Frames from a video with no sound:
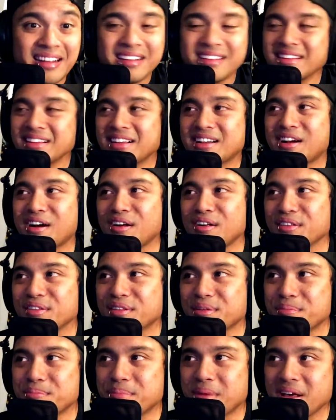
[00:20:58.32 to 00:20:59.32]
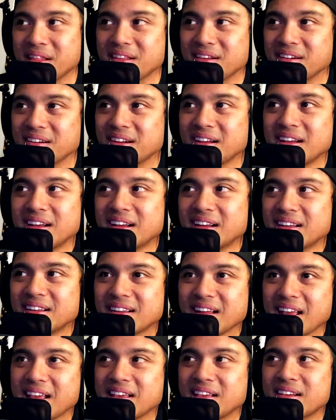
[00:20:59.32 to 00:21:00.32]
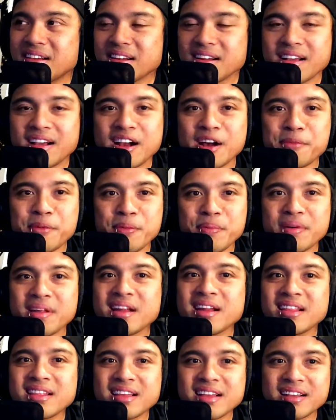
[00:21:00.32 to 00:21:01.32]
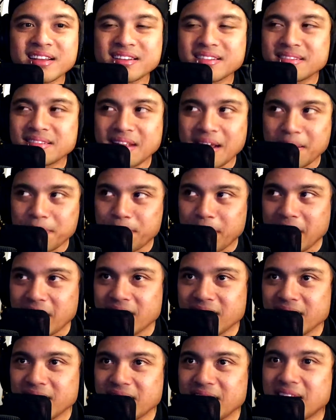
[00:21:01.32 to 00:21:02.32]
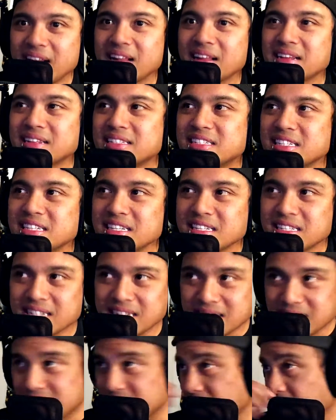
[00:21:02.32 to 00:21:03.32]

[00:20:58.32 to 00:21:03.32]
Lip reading: You called the mother, like you couldn't come up with anything like better than that. Like, geez, that's